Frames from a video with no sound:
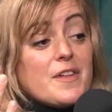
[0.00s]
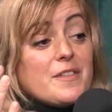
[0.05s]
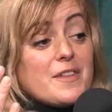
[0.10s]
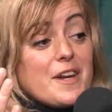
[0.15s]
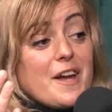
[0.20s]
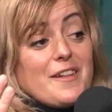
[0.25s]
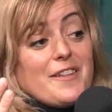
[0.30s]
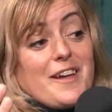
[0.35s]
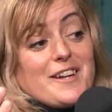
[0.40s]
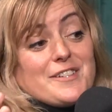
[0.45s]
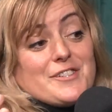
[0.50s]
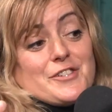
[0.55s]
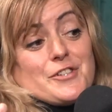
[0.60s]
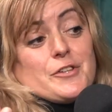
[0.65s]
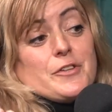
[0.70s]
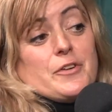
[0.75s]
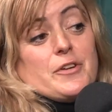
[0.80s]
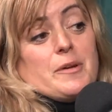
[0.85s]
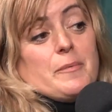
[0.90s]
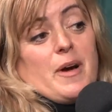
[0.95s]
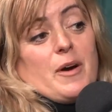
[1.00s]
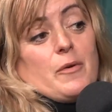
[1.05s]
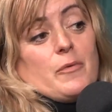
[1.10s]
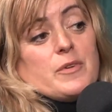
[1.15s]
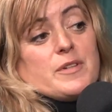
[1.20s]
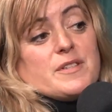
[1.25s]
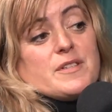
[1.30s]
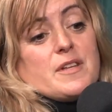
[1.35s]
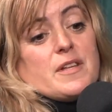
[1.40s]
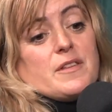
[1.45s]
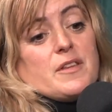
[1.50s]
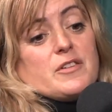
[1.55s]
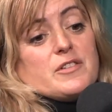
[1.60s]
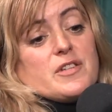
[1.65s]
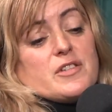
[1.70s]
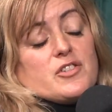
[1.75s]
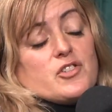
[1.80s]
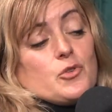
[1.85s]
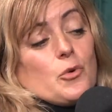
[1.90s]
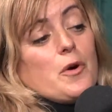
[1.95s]
that I liked to learn about was that there's
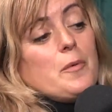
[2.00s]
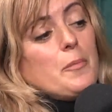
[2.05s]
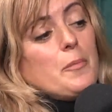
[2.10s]
a storm